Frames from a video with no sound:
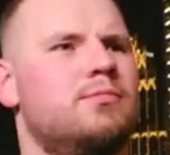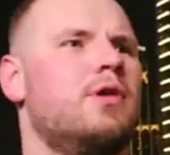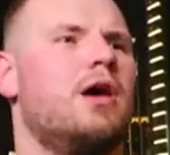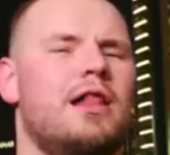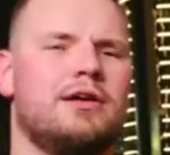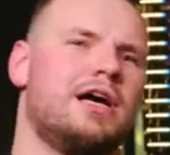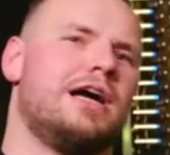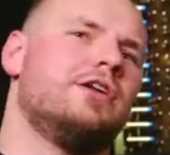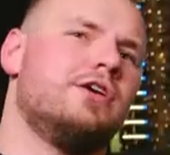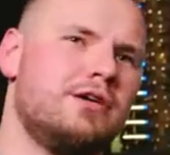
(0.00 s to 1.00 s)

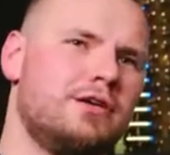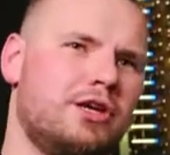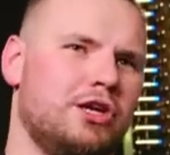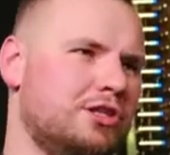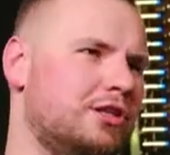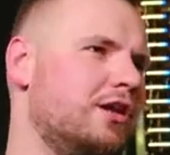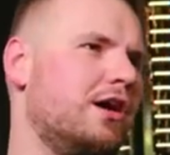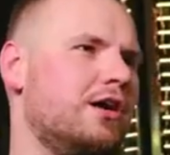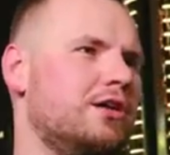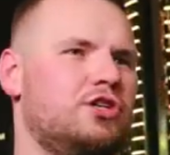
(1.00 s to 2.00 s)
Alexander. He is
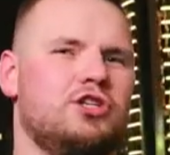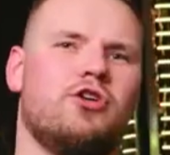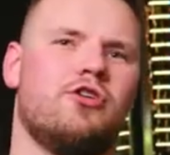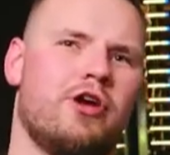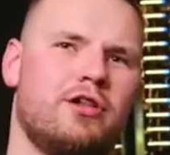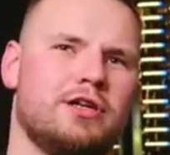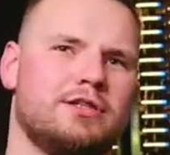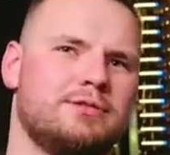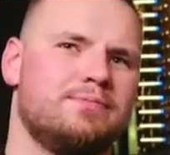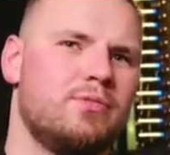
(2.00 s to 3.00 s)
a t-shirt realist.
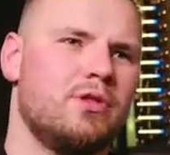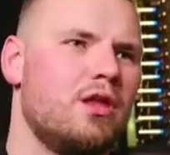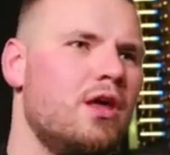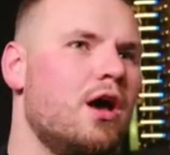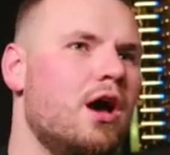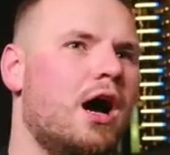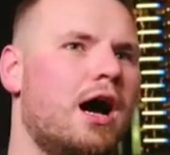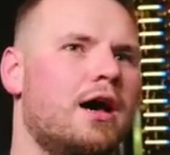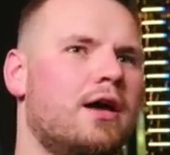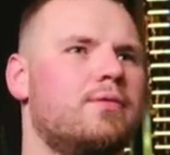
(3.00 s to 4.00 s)

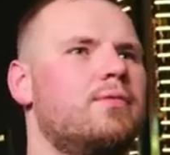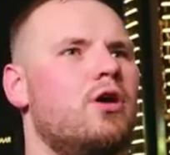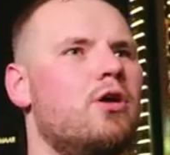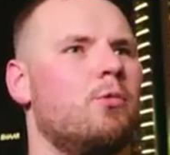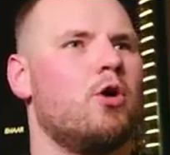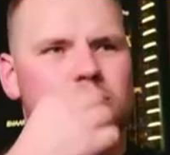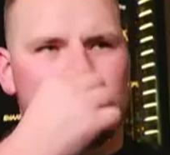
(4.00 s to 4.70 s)
We also